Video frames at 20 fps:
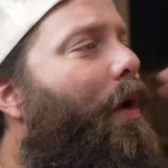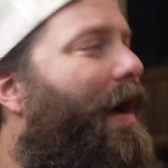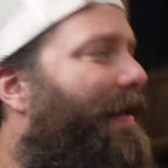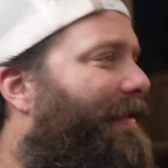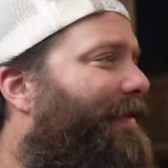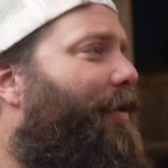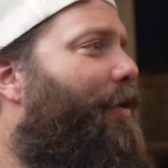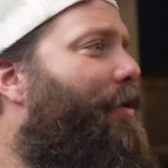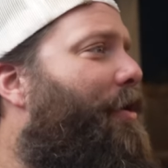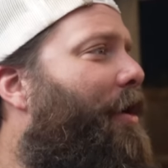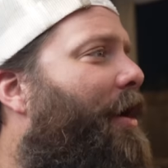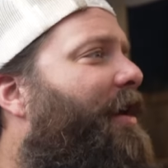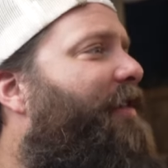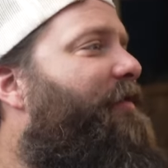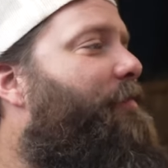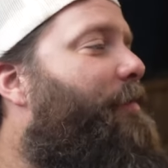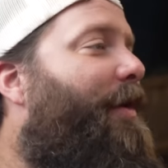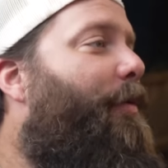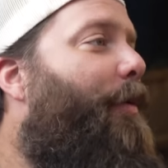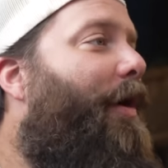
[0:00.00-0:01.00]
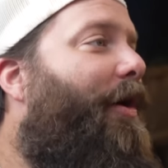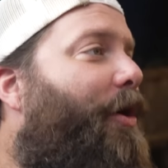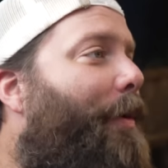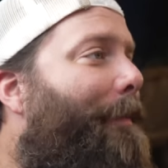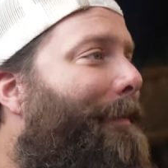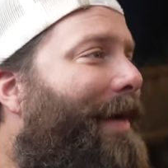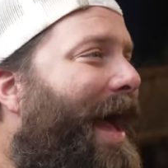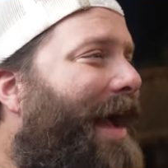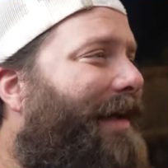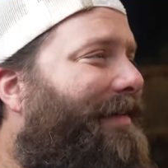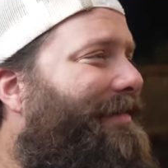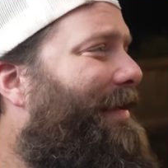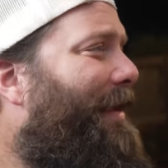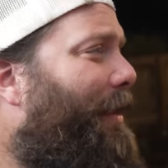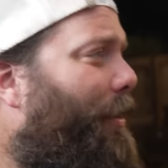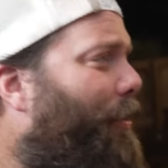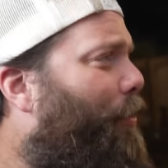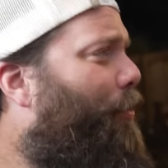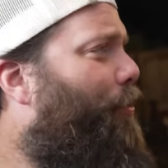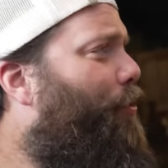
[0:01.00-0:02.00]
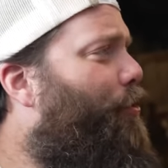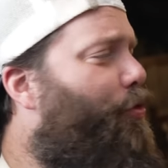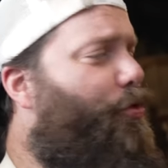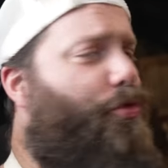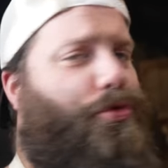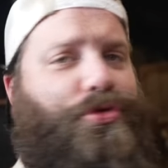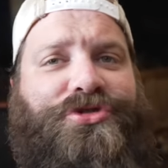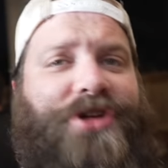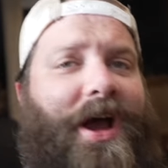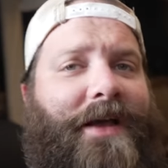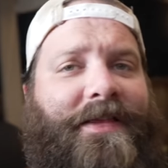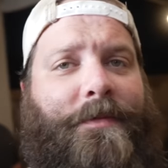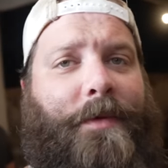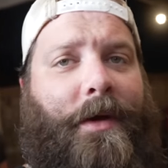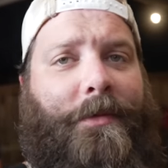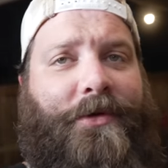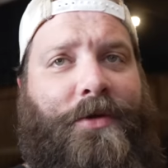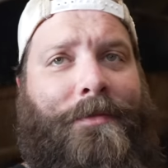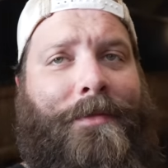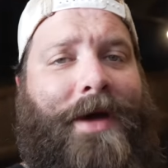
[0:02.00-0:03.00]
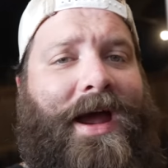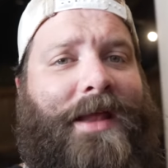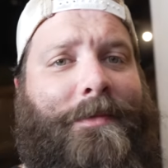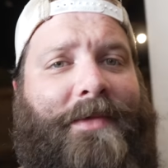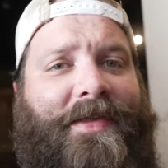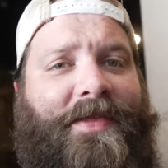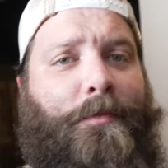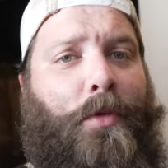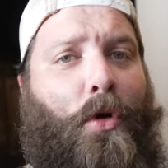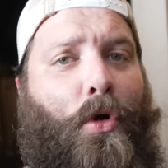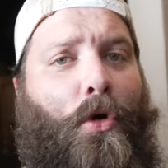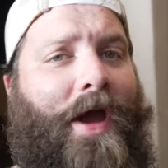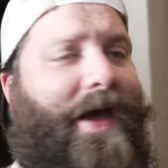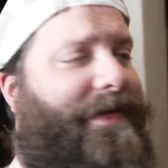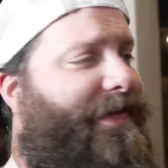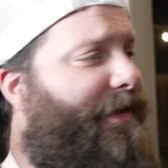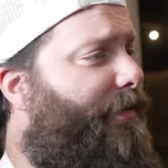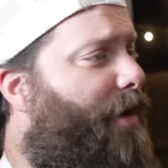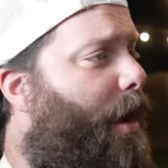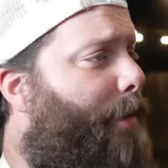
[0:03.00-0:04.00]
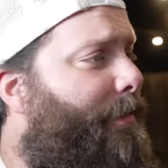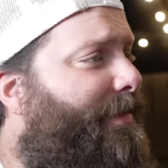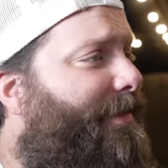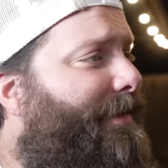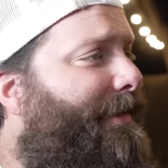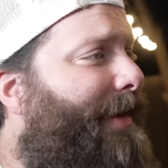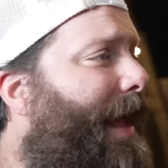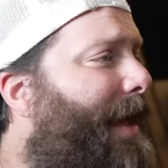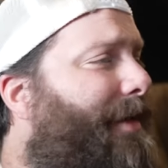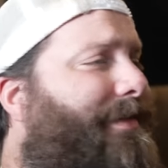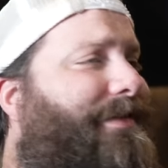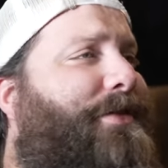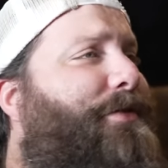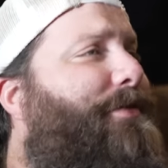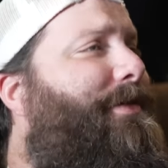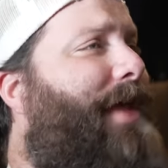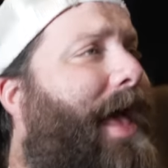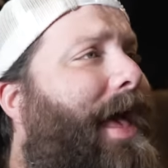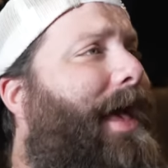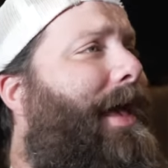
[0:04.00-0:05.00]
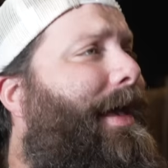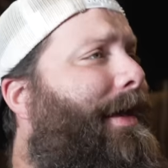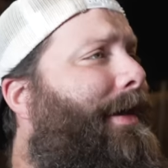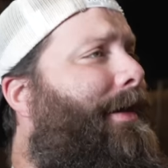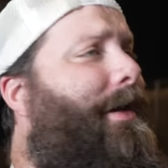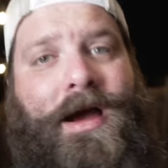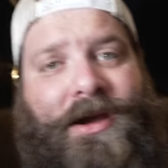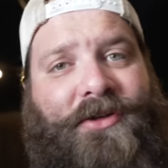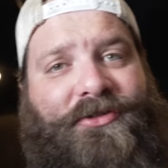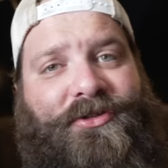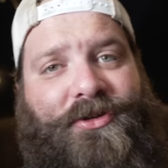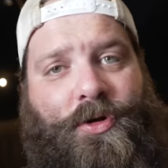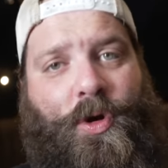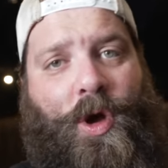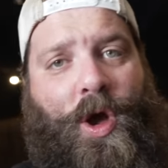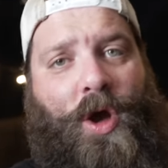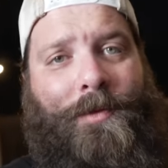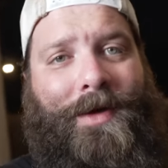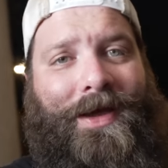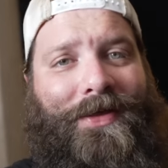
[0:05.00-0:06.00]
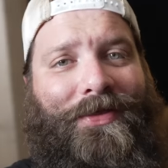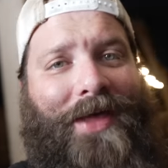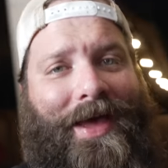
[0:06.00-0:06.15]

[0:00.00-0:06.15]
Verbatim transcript: What's going on everybody? Welcome back to Chud's Barbecue. My name is Bradley Robinson and today I'm gonna show you how I made